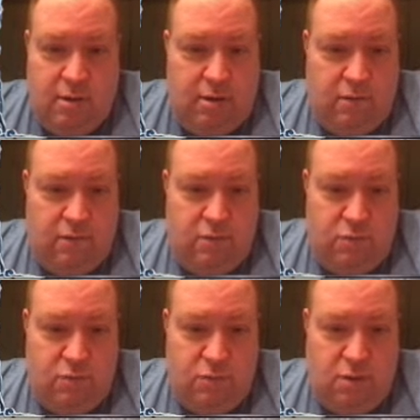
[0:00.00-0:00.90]
if
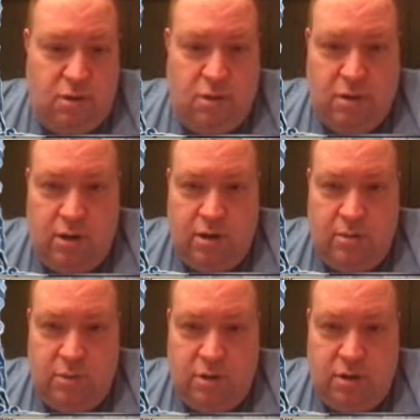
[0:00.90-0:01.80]
you are in the
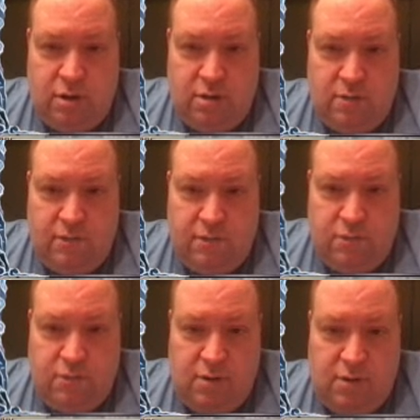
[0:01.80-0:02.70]
market
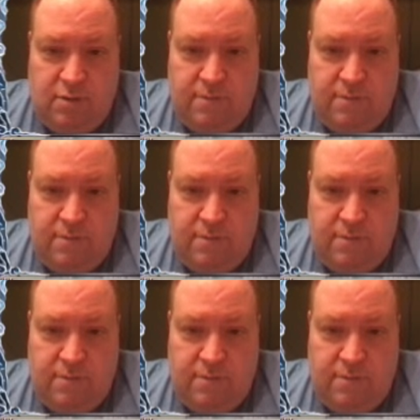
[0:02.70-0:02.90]
for